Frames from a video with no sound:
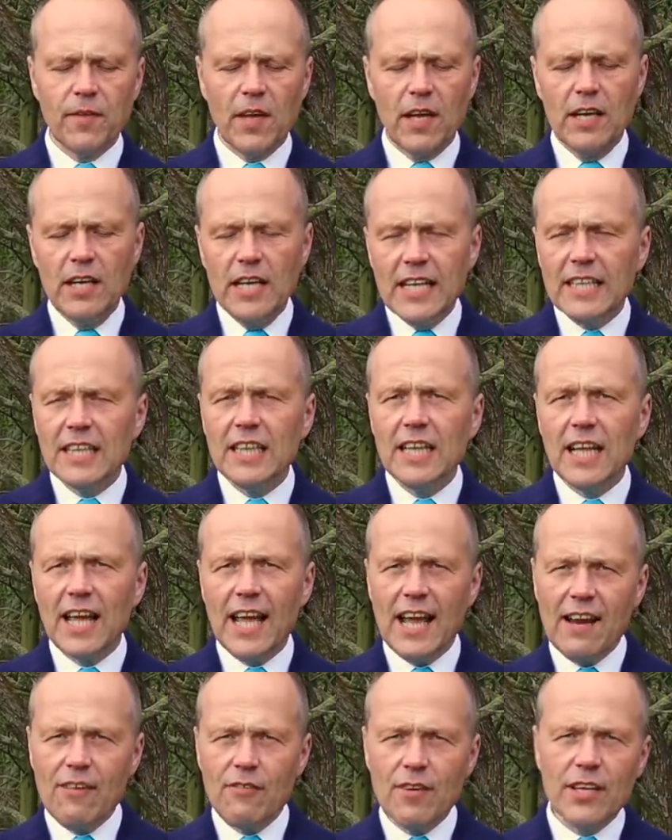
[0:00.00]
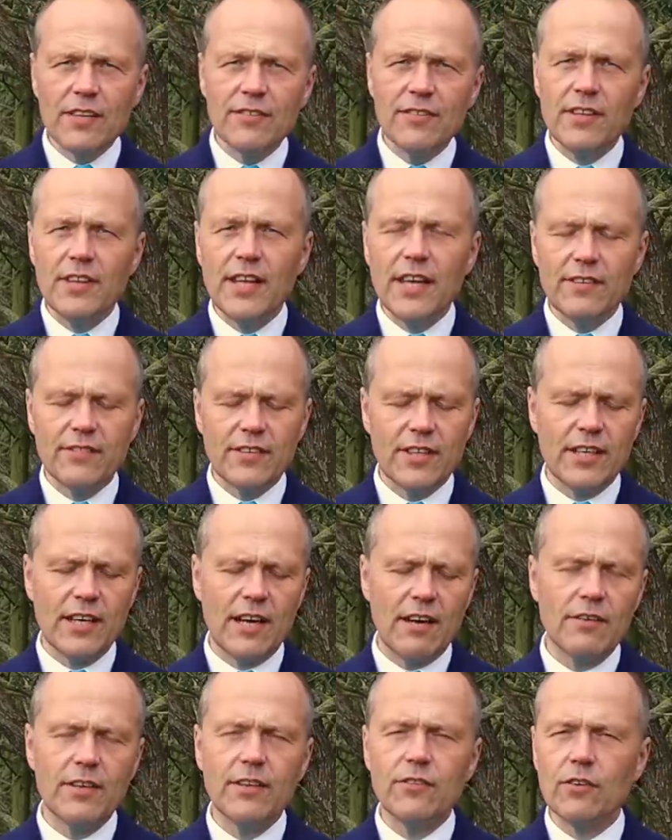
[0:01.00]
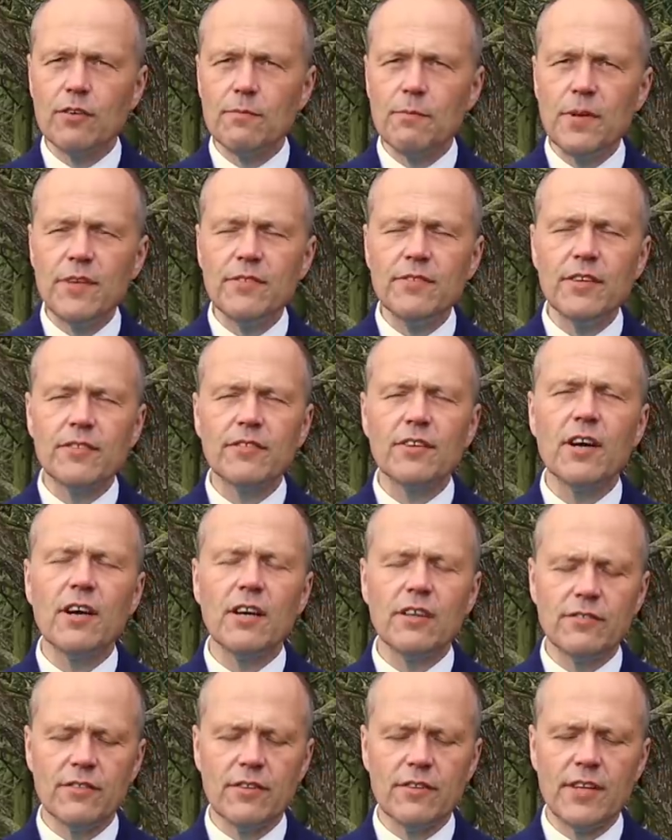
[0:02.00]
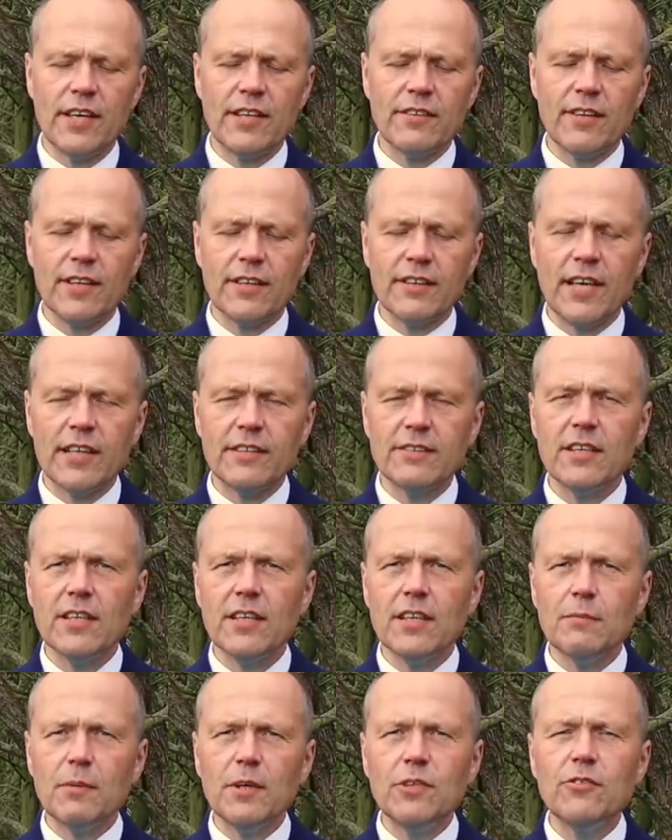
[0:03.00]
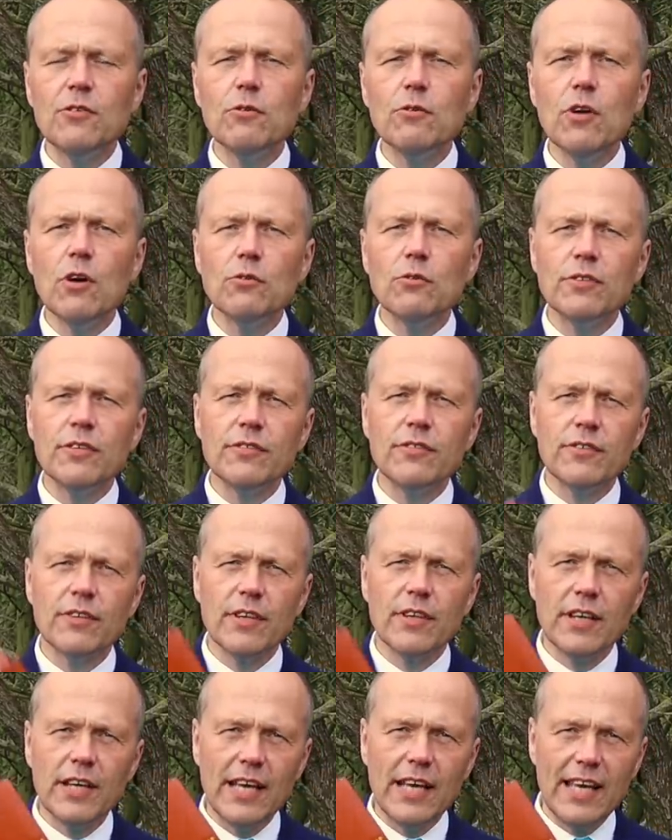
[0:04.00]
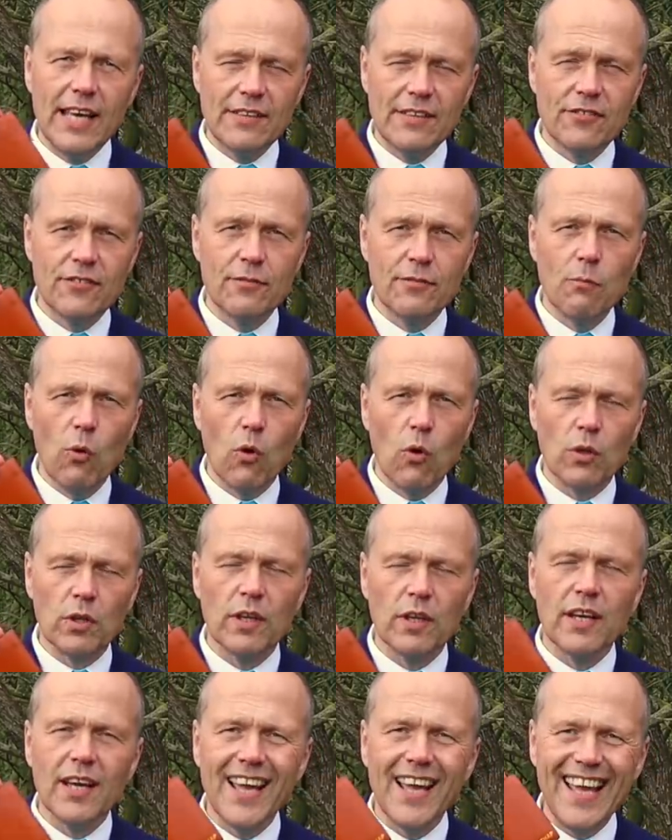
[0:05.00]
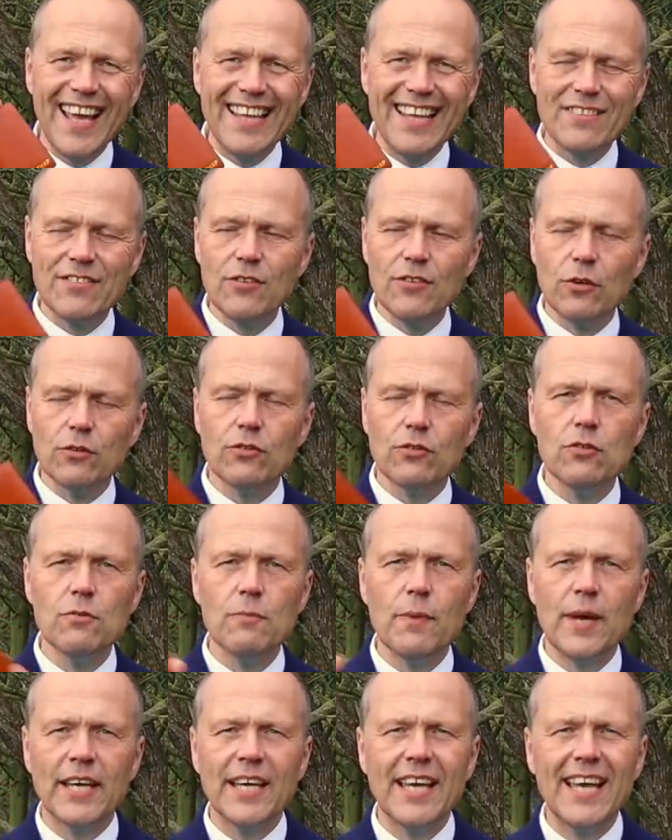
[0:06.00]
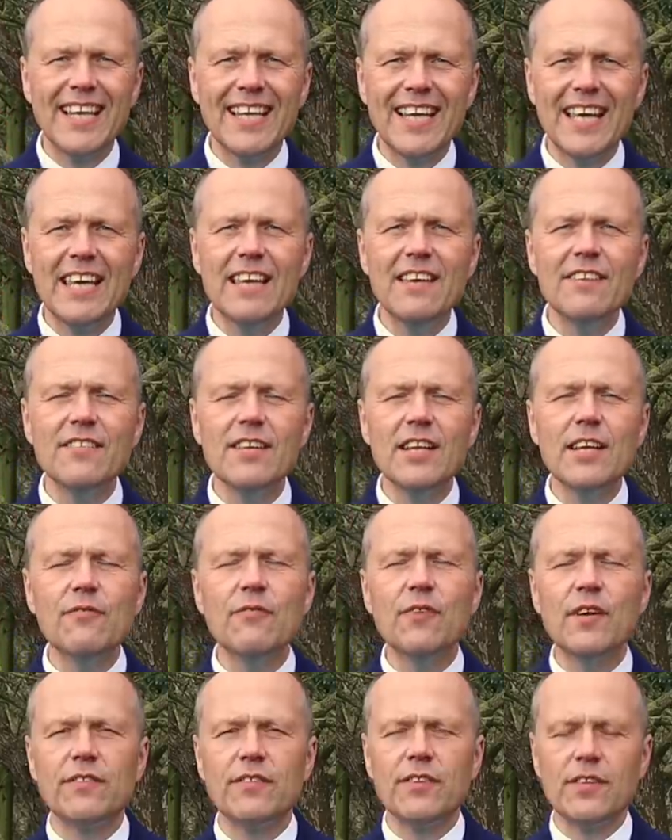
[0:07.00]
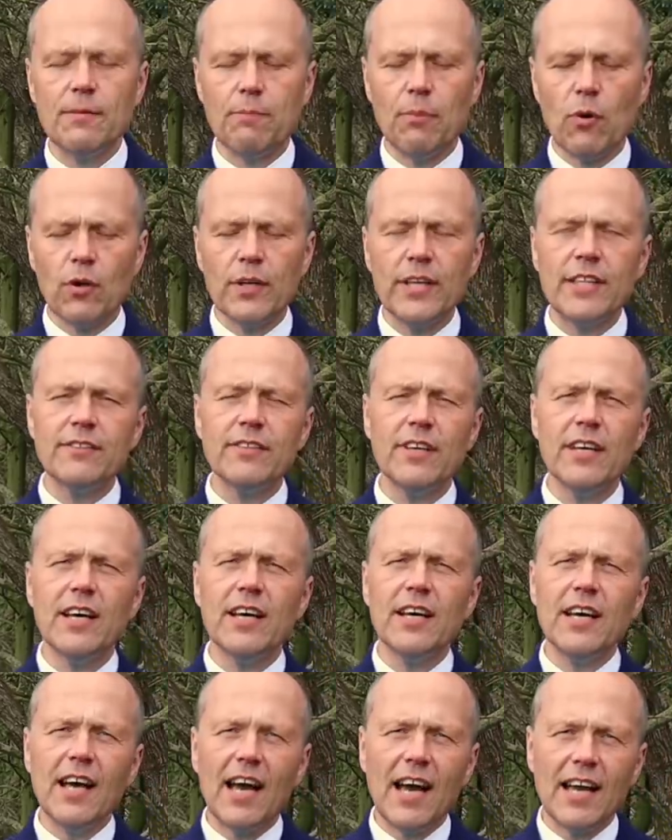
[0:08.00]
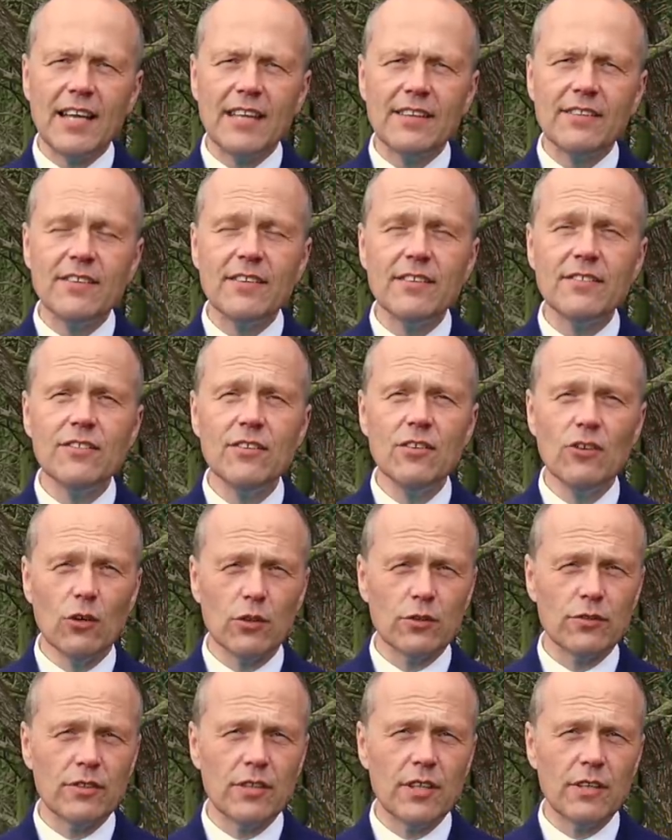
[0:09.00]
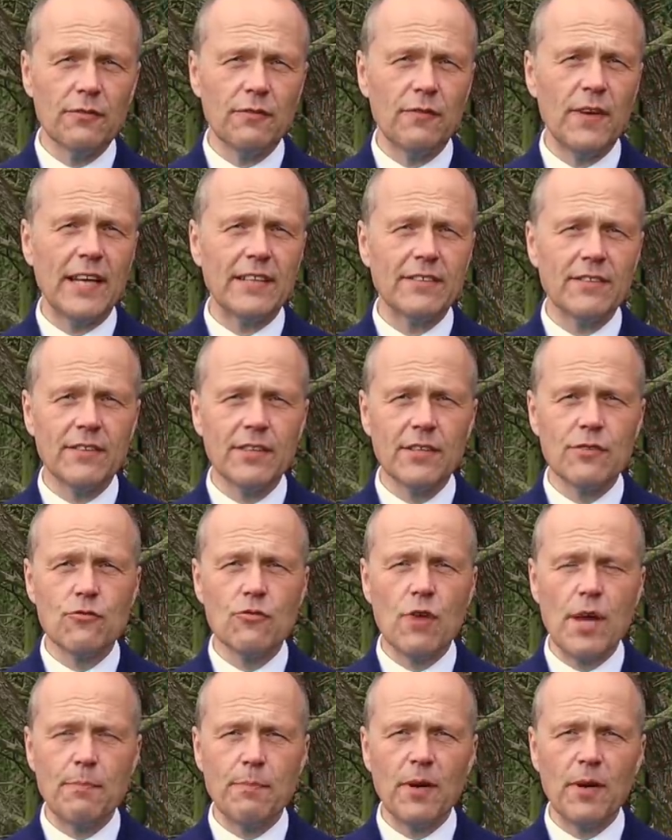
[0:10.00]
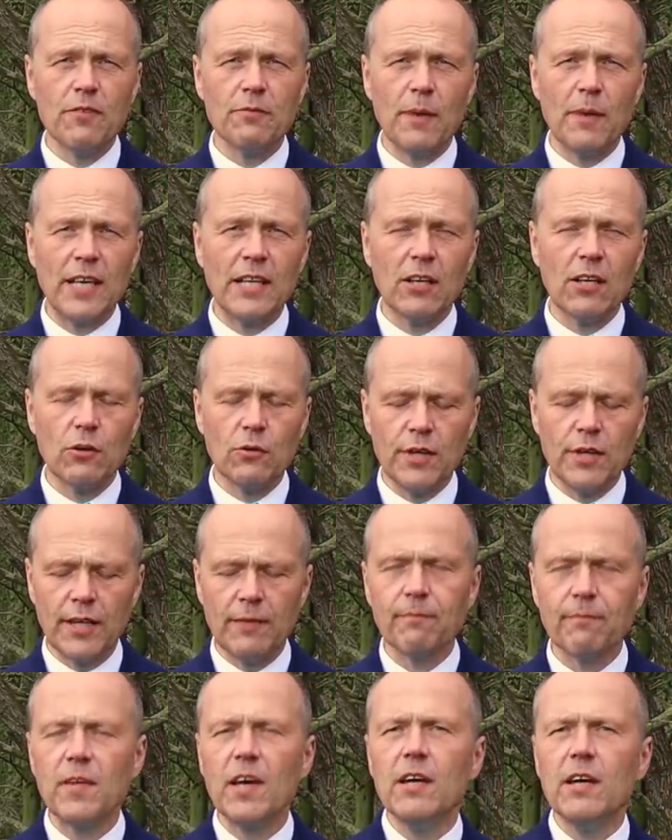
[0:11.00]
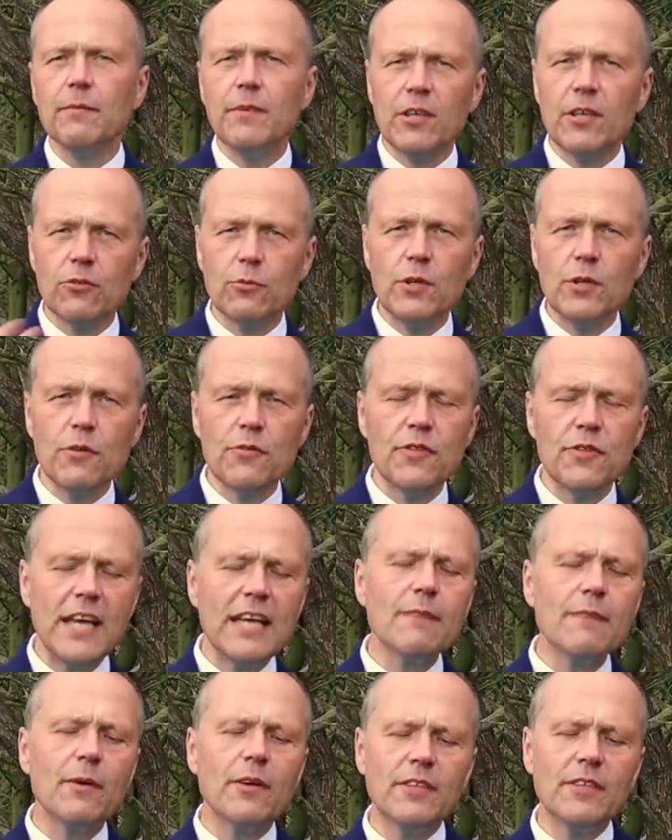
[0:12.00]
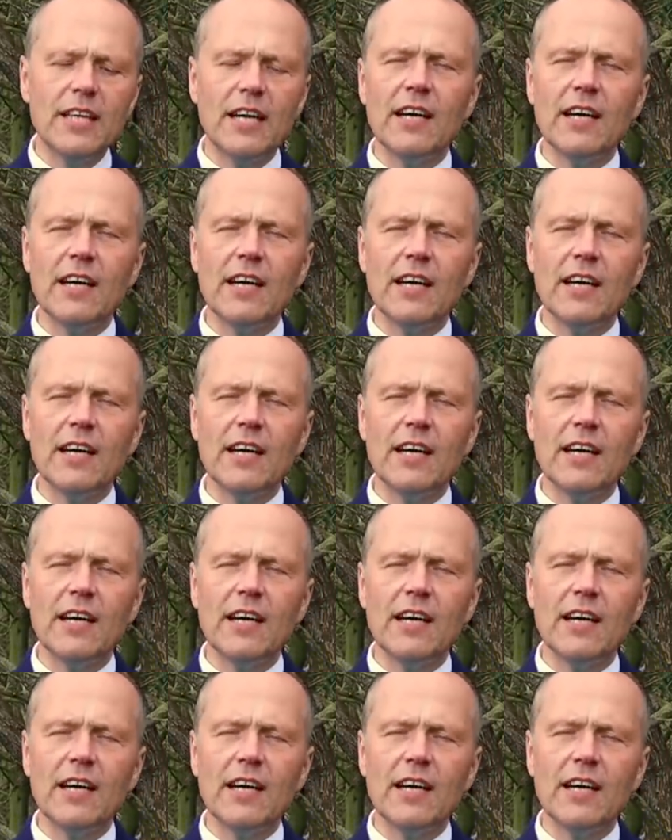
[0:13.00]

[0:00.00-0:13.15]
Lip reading: little areas in there to carry sort of business cards and things like that. But you'll notice it's small. It's not too big. It easily fits in the pocket, and it does not affect the drape of my clothing. Because when you think about the